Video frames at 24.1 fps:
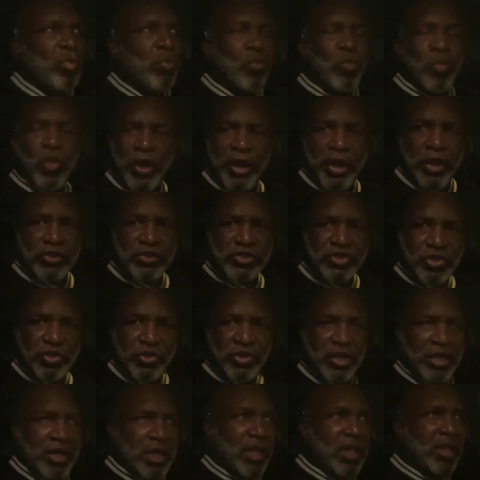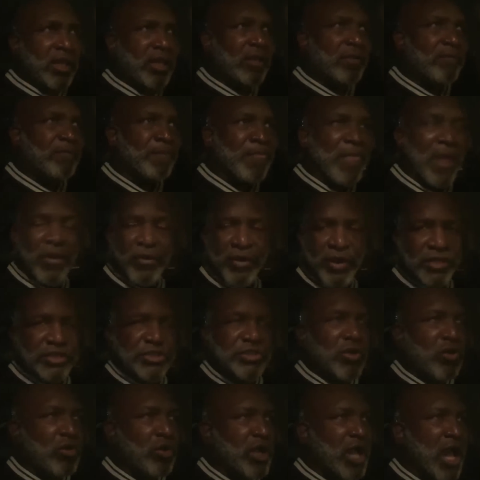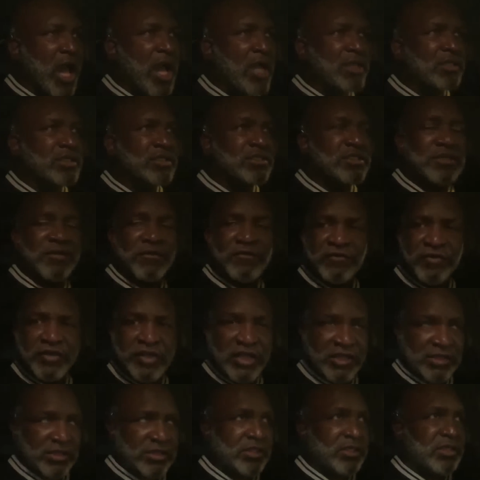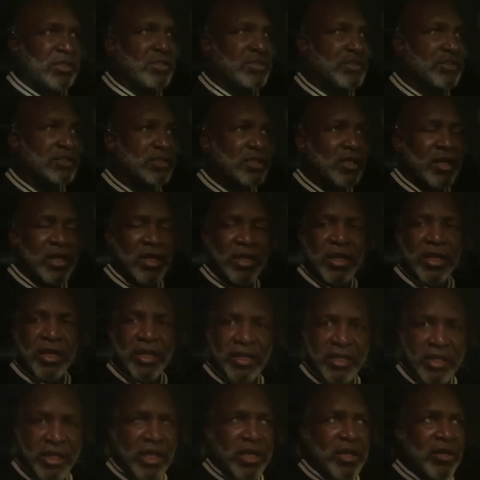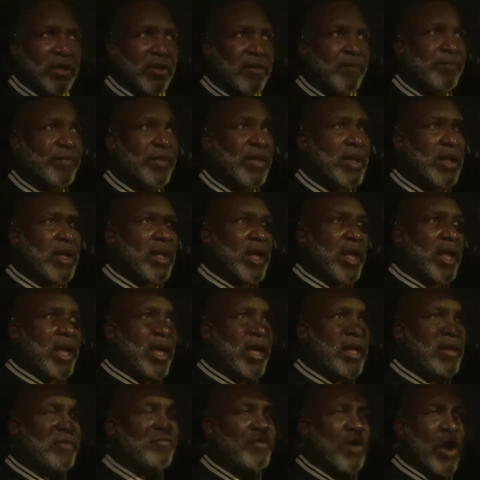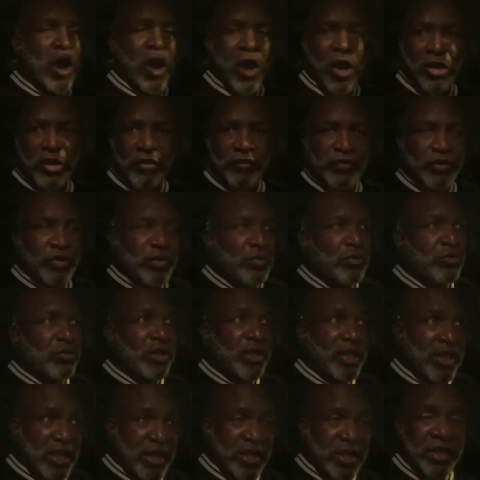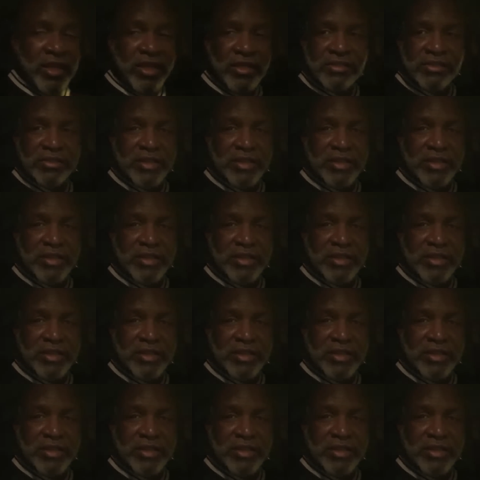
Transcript: What else do you need? There is no cognitive dissonance here. And for all of you idiots